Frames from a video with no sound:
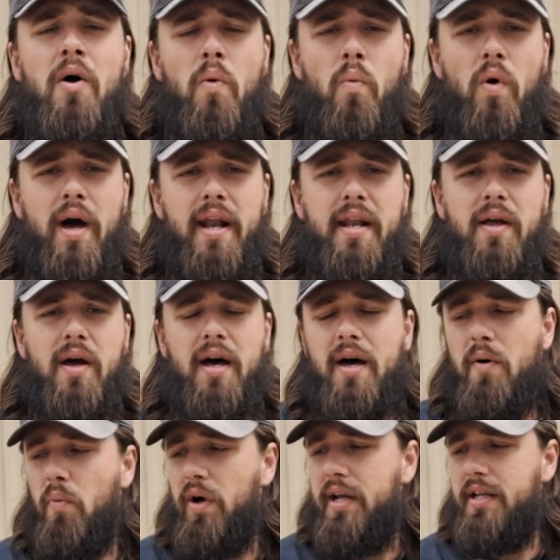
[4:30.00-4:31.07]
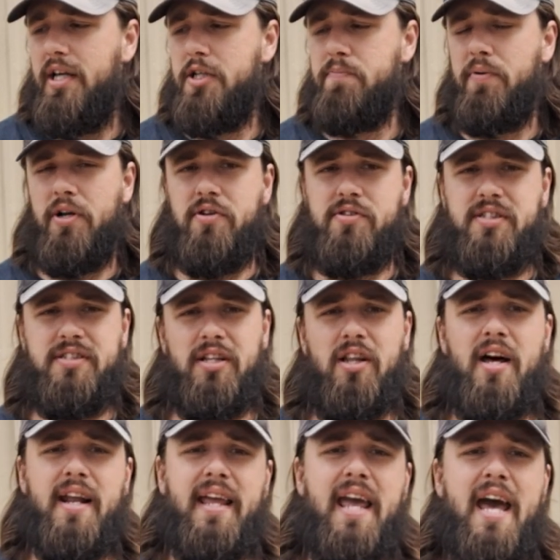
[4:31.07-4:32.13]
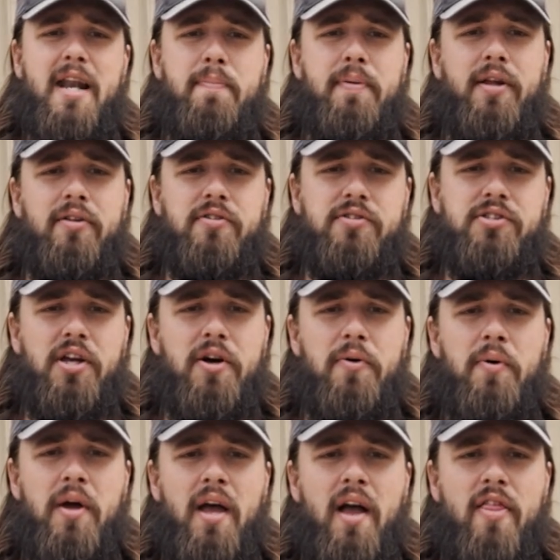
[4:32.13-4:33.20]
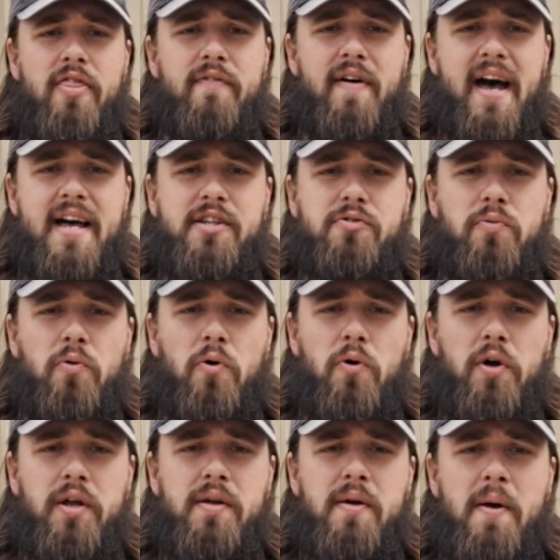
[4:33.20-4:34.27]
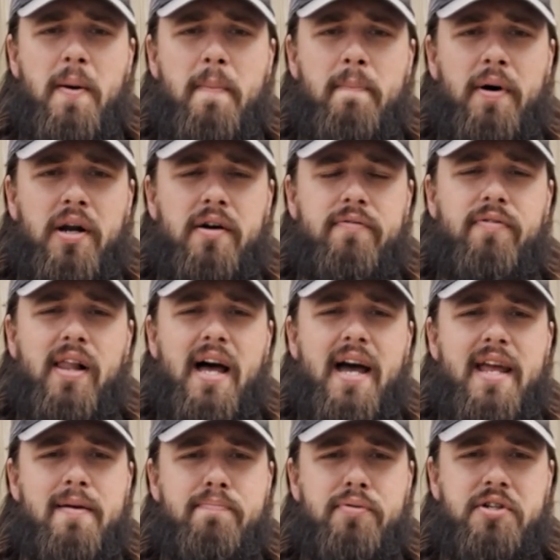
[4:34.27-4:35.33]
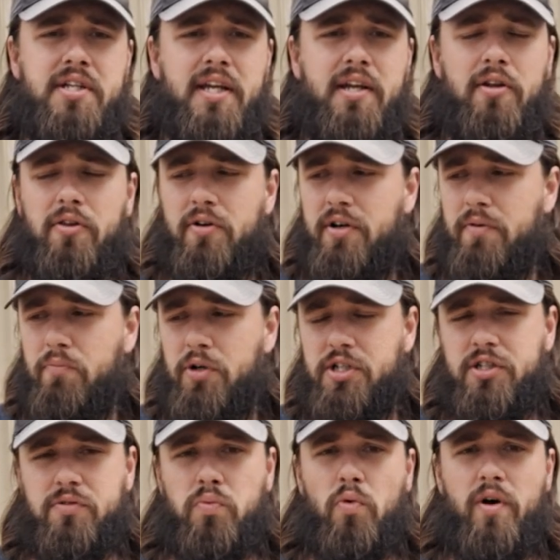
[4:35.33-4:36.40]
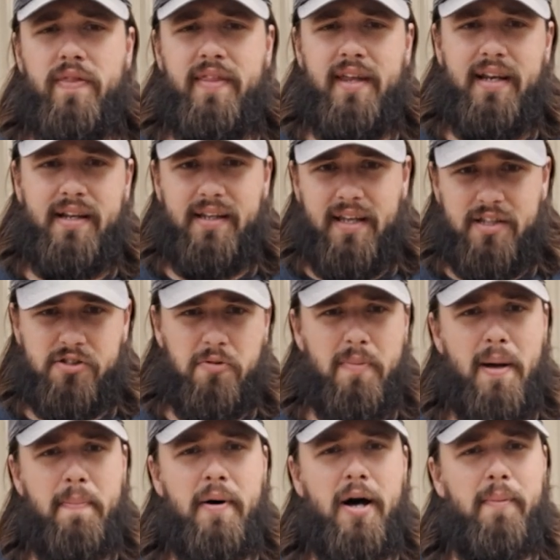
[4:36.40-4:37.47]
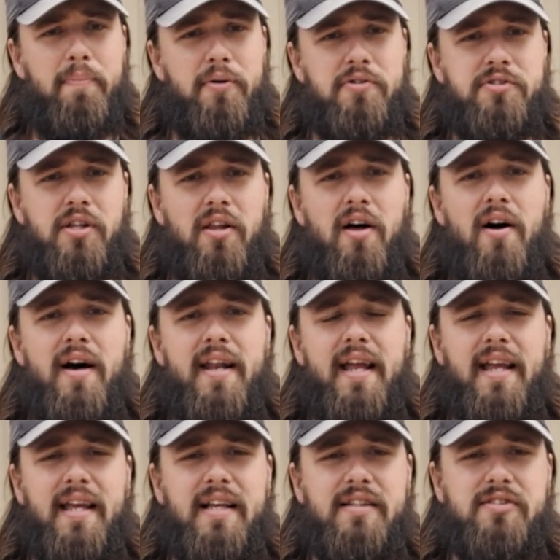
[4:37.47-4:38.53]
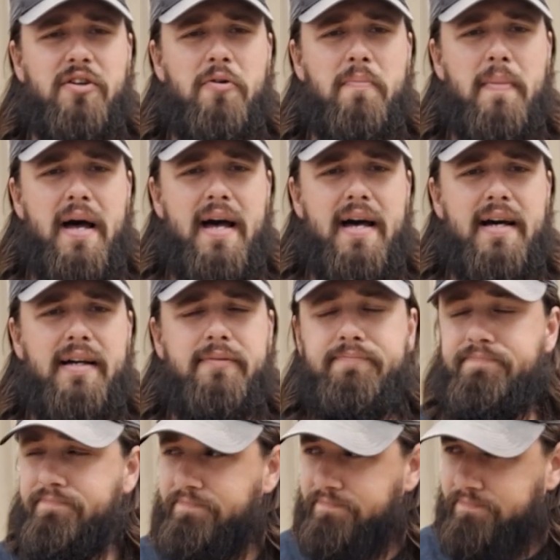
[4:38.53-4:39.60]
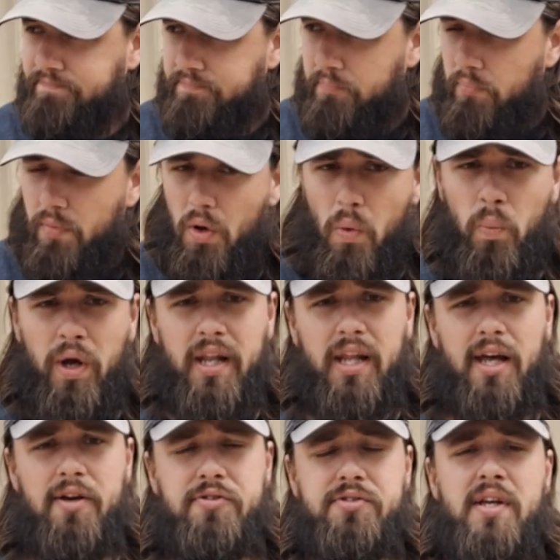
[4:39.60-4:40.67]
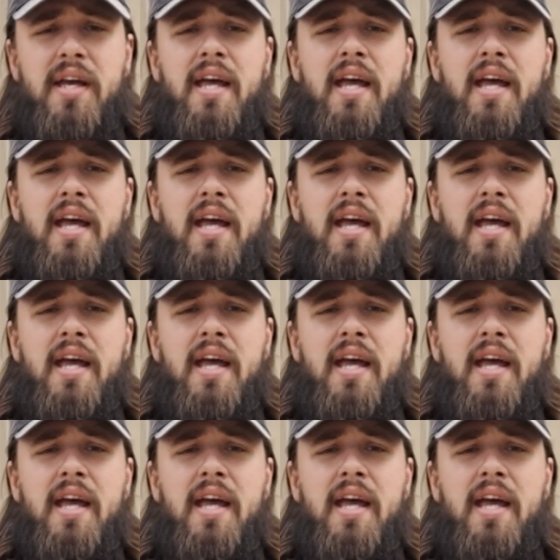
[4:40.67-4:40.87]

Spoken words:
what it does produce is a lot of caterpillars. So the viceroy butterfly in particular, which is one that gets on my poplars a lot and gets on my willows,